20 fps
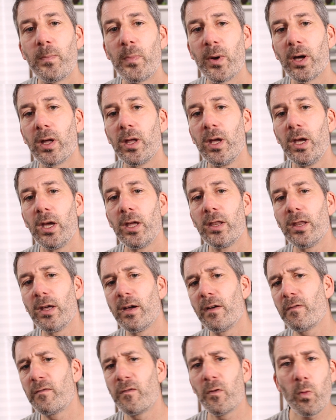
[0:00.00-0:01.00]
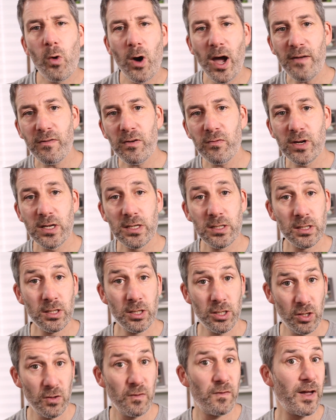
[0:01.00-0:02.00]
But that for whatever
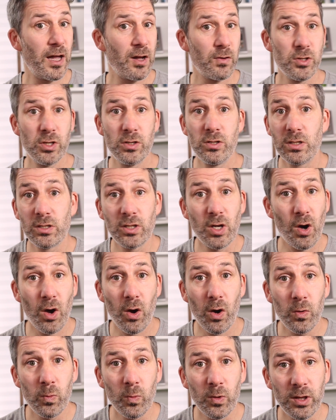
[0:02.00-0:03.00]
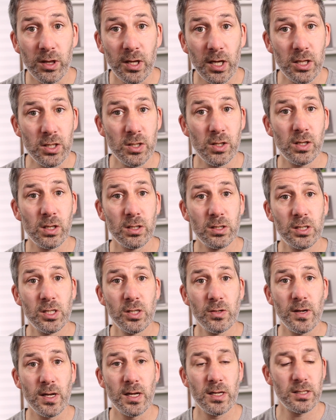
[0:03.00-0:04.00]
reason you found you just got on with it and you could
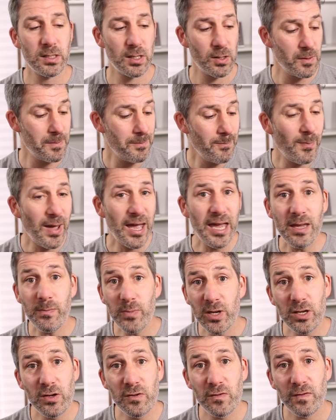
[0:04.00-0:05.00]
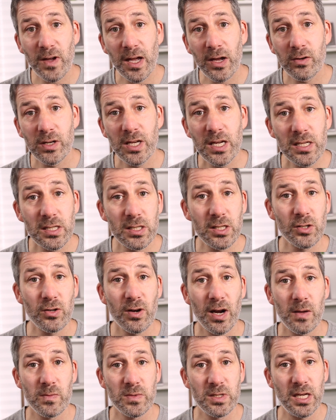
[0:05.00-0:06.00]
do it. So maybe you found
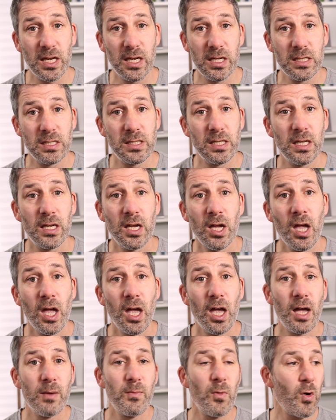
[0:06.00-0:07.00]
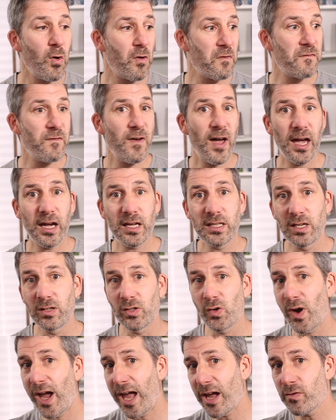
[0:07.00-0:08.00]
histograms easy um, or
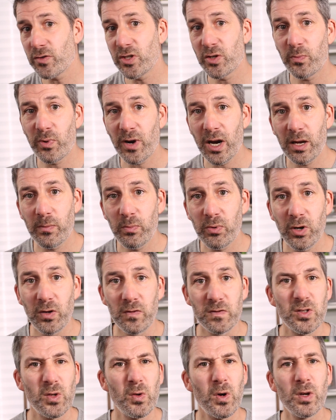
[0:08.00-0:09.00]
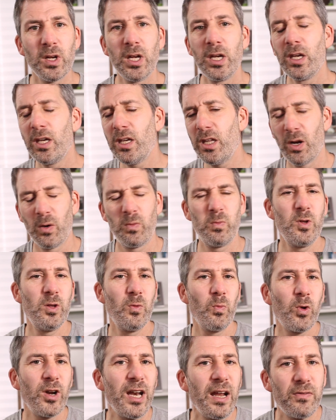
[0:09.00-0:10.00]
vectors or algebraic proofs or, you know,
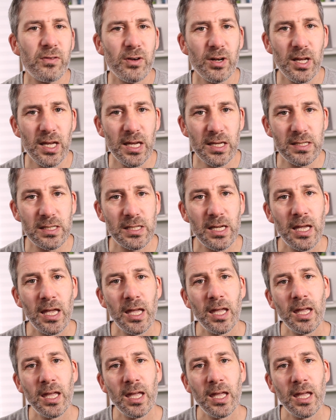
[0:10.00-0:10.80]
whatever it is.